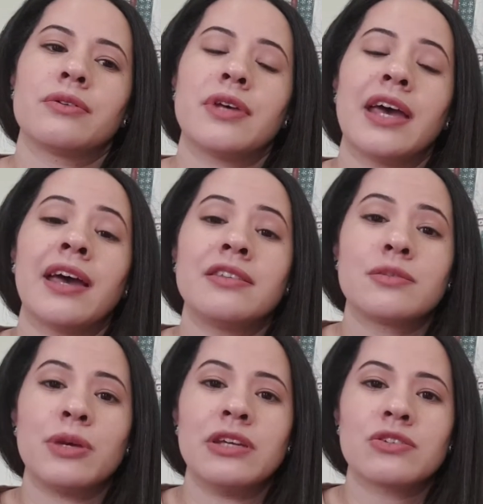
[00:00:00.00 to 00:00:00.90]

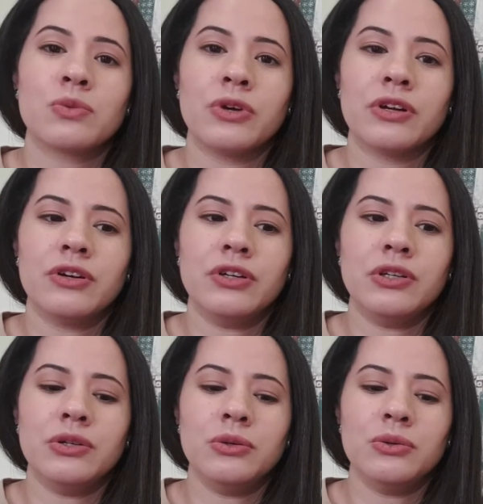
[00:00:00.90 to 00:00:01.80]
headspace where
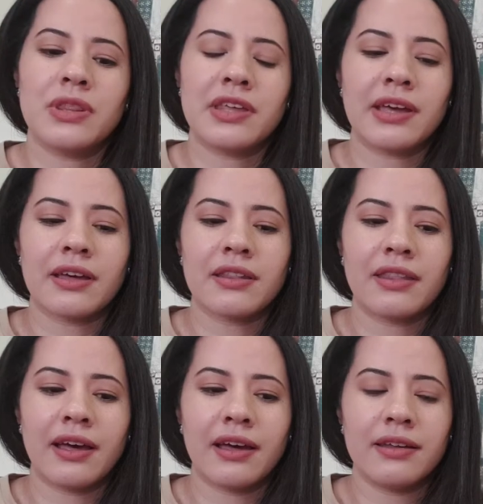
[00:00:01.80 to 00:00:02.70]
you think
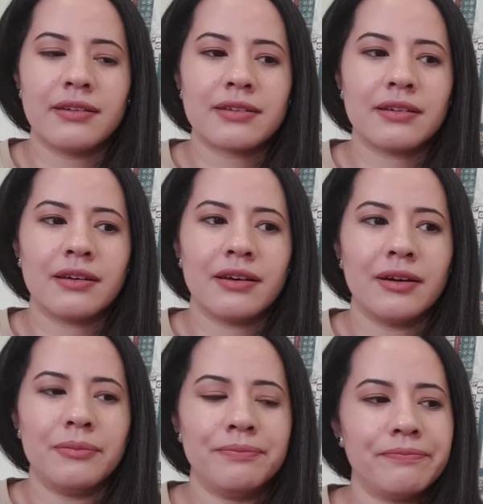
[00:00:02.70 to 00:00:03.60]
that
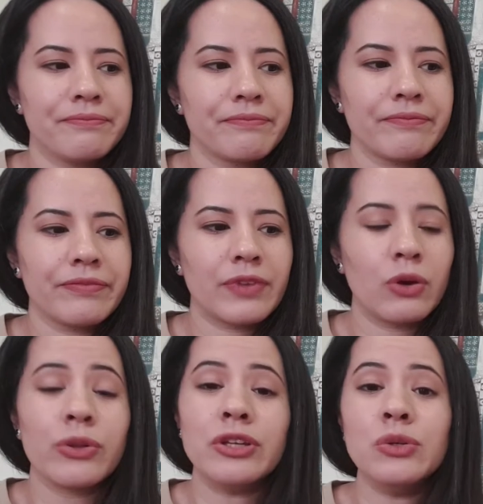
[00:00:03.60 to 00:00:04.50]

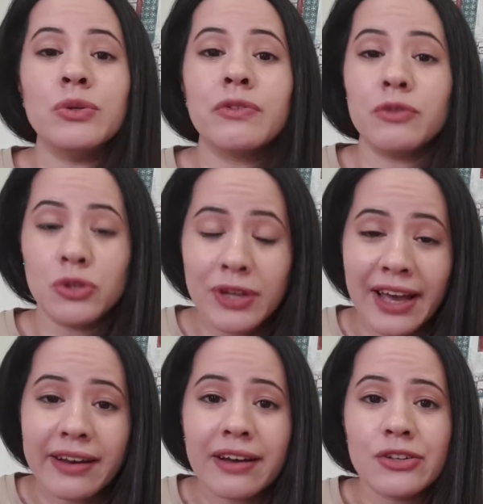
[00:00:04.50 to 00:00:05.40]
or that if you
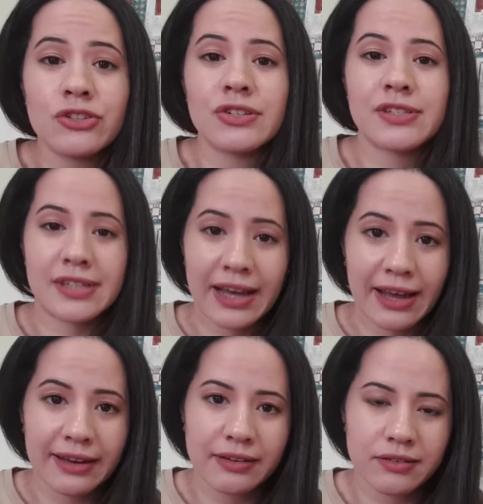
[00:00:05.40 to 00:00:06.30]
can't
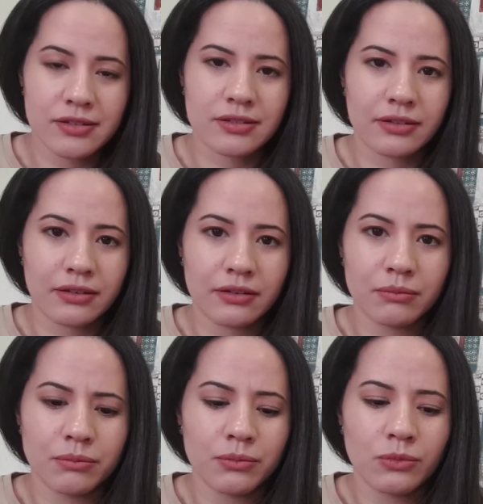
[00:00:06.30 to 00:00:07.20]
understand
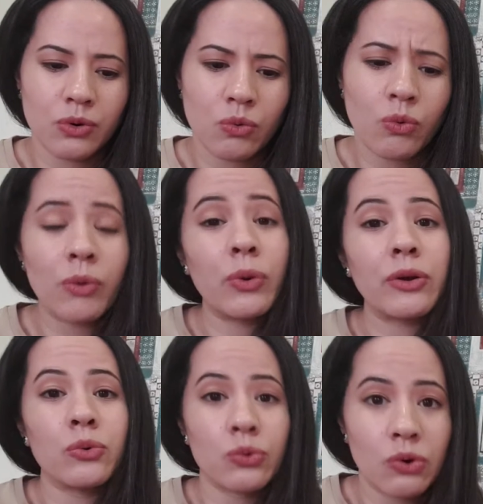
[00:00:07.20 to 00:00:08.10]
what
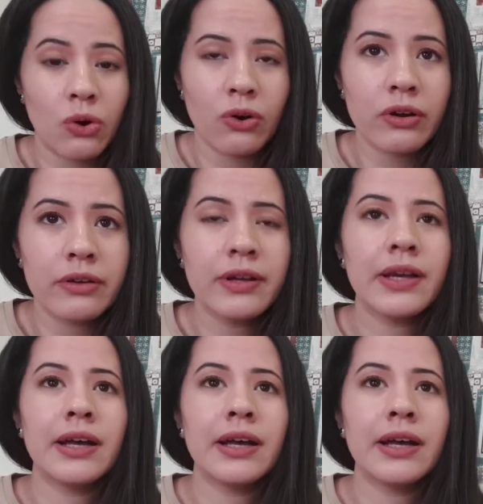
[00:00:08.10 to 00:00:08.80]
went wrong,